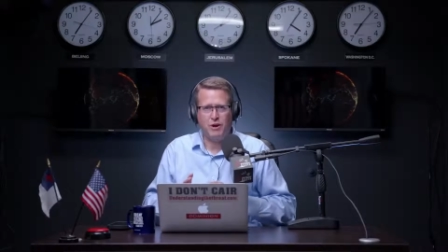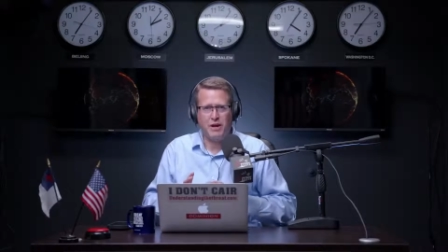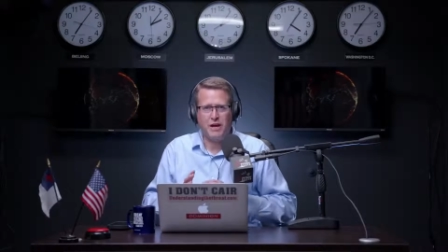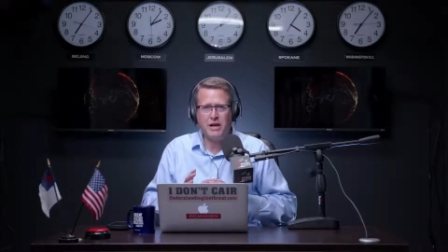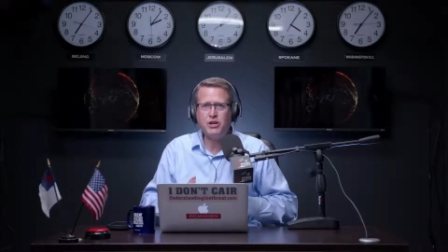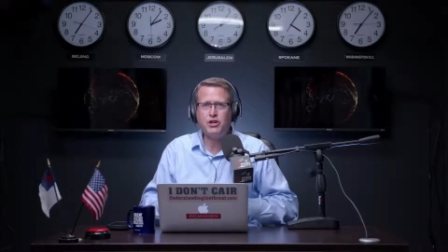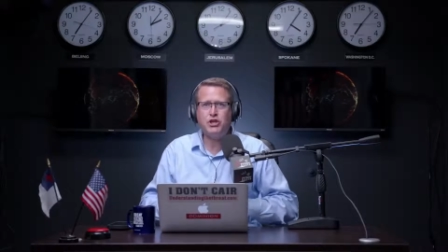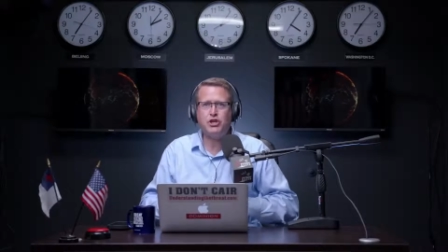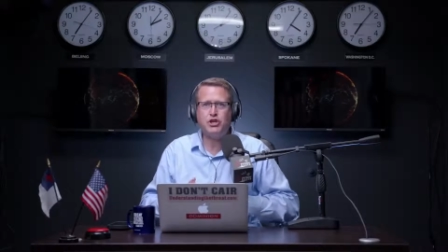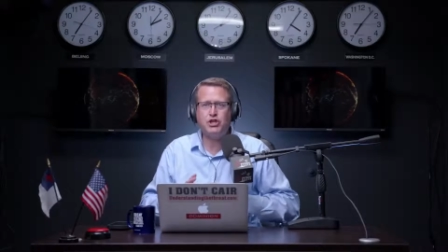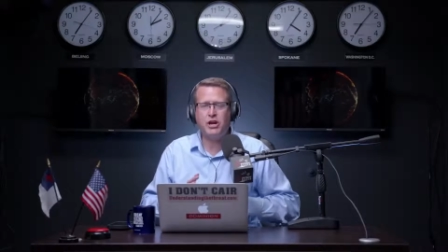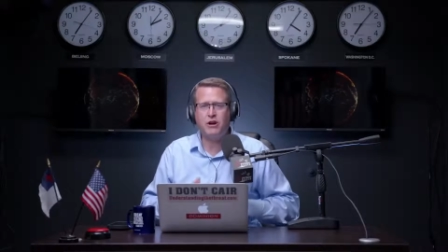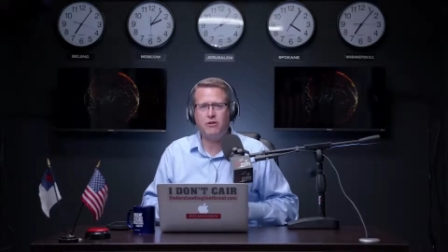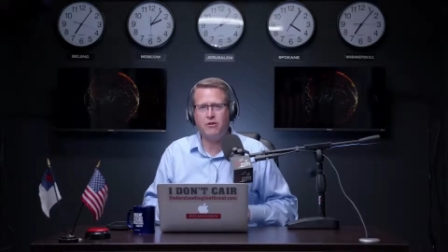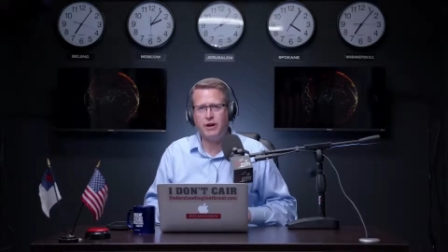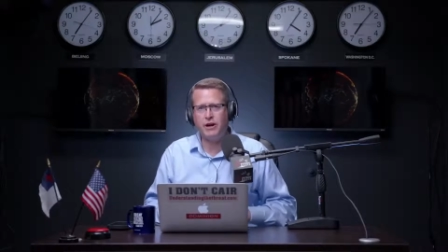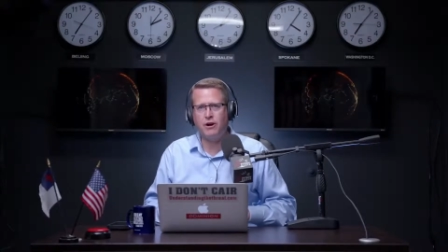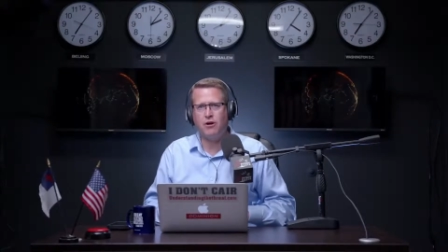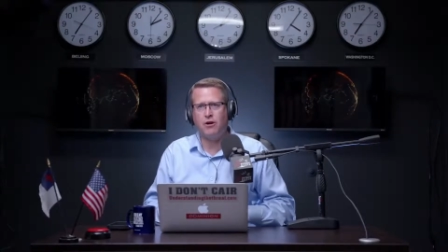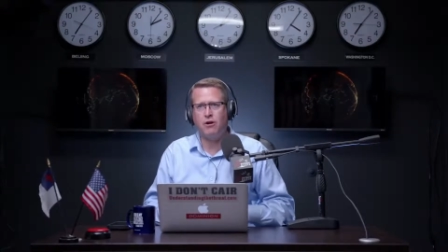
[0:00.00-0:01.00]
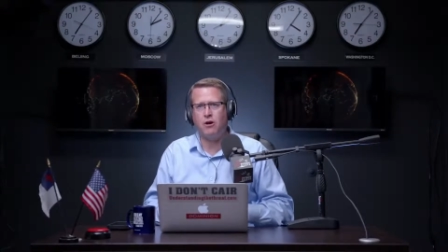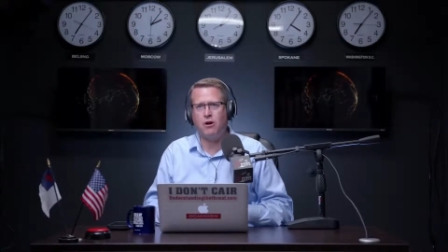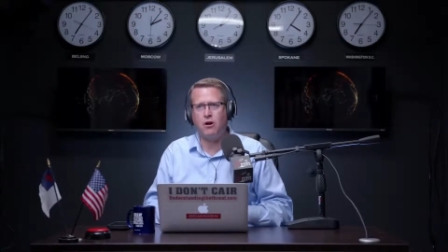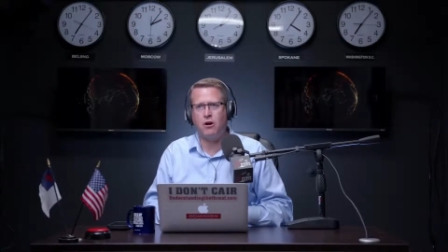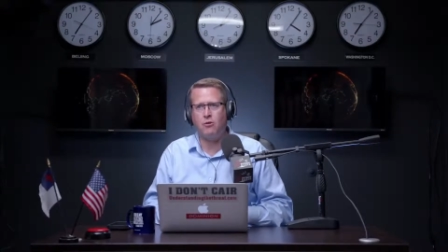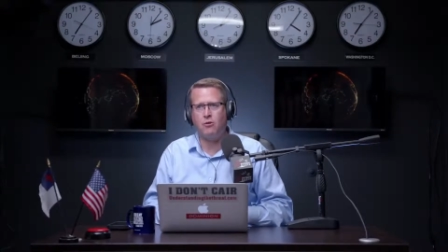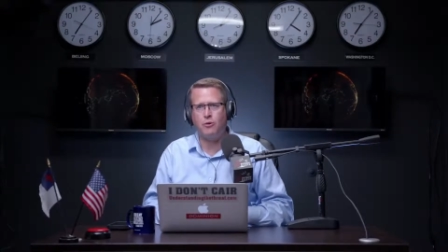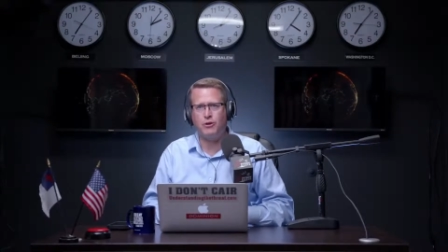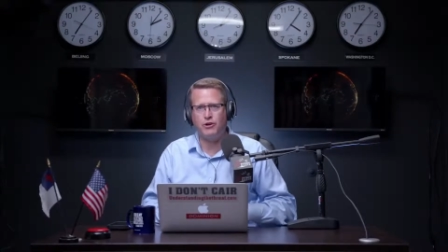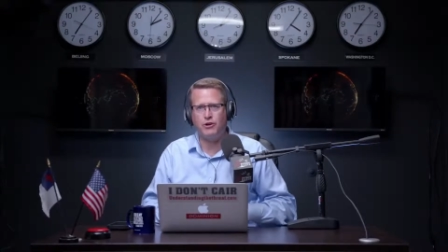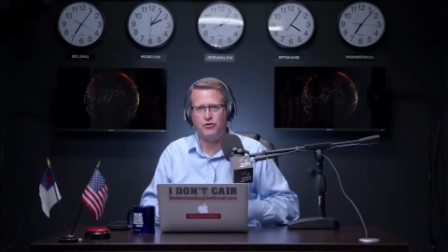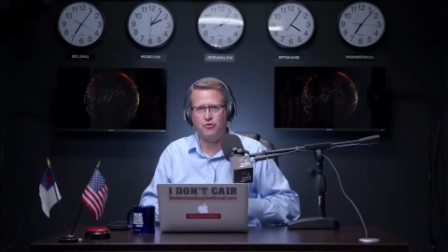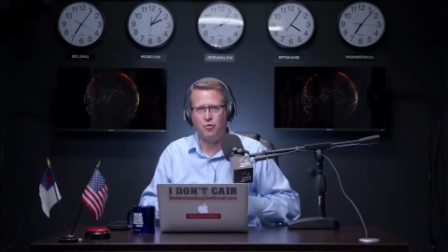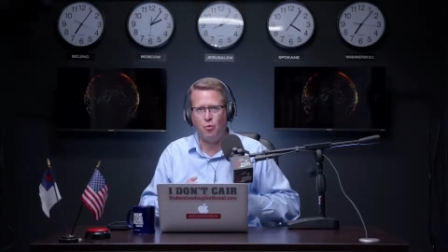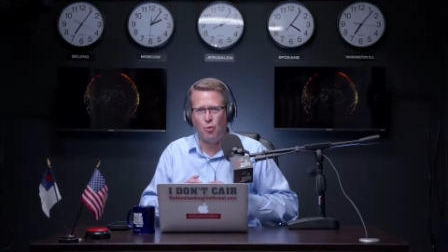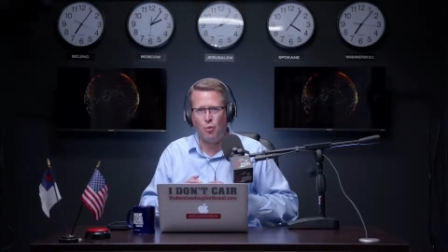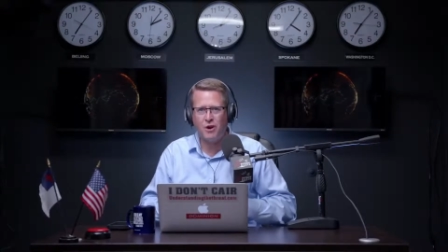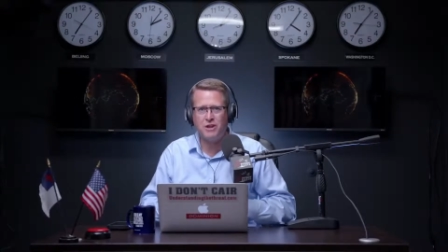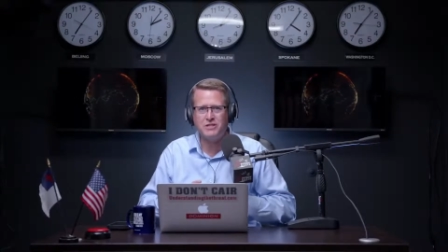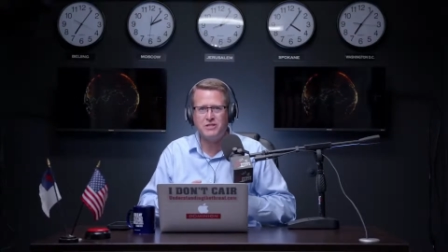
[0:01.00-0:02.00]
When he's sharing our heart with us,
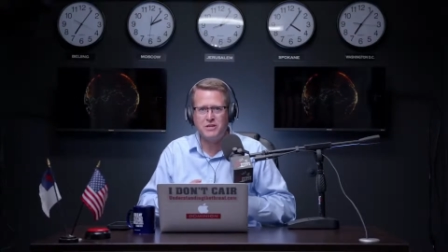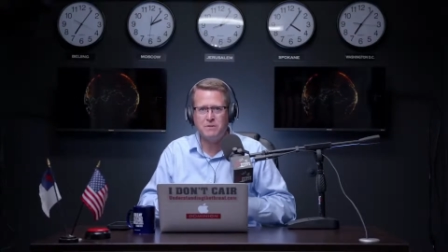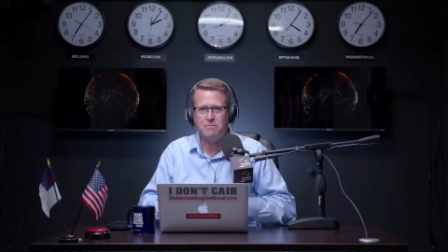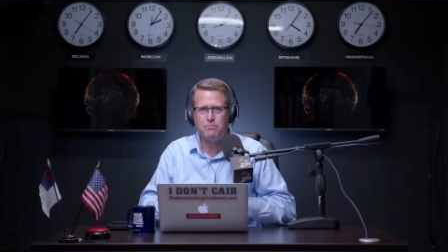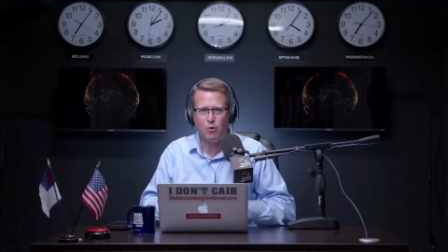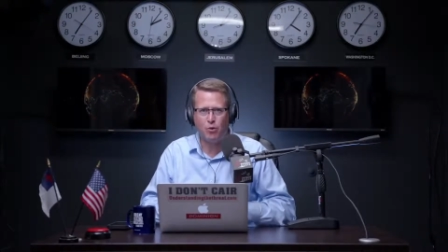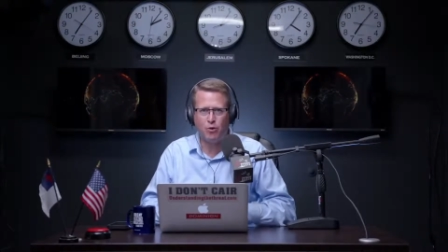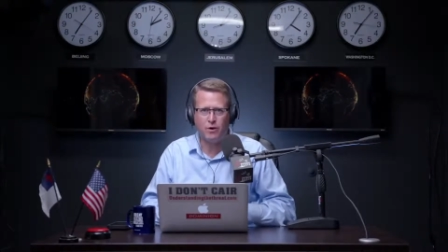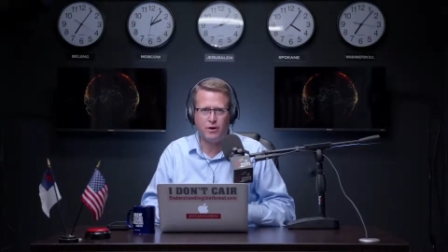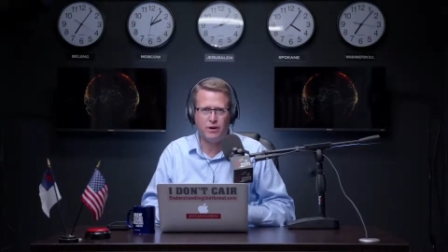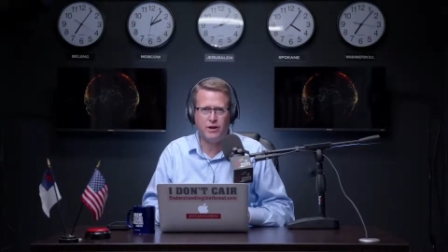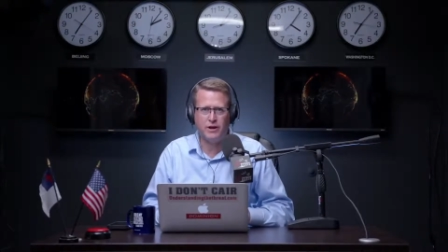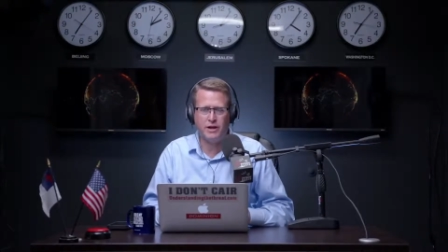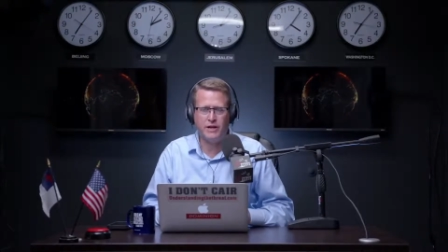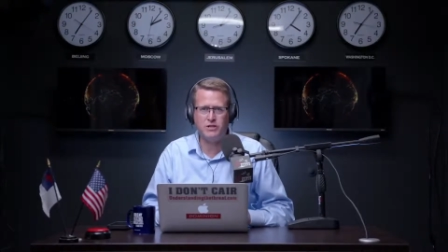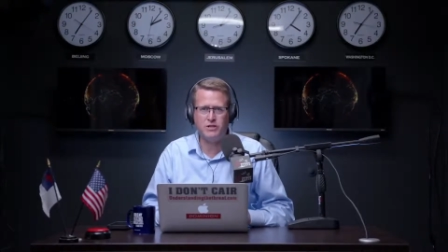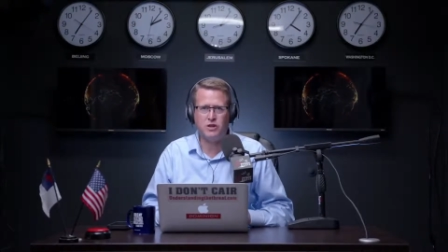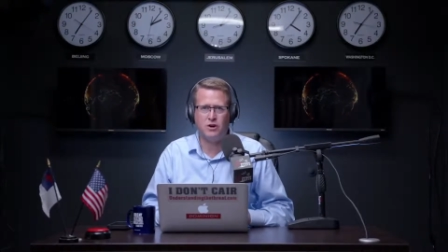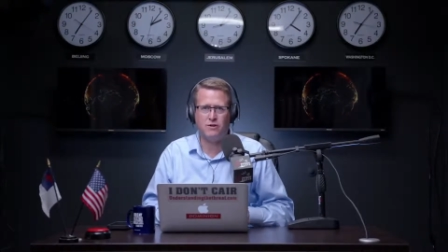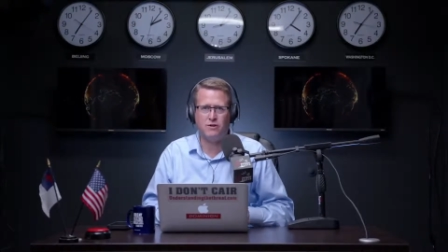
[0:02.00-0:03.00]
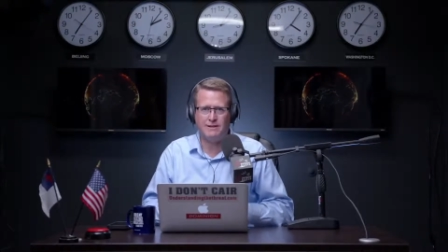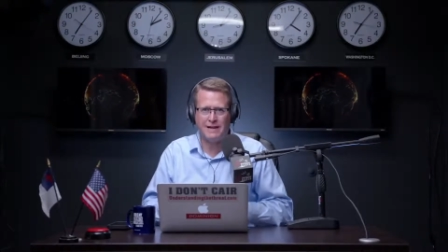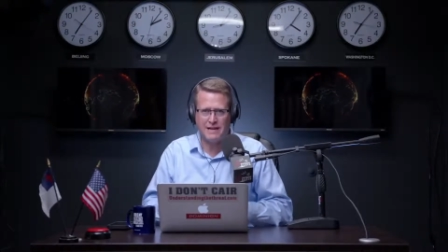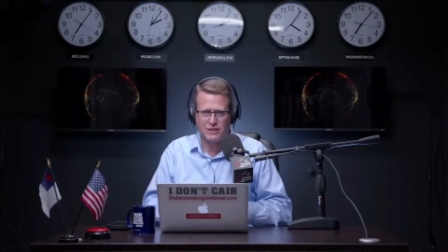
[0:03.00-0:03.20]
what is important on his heart?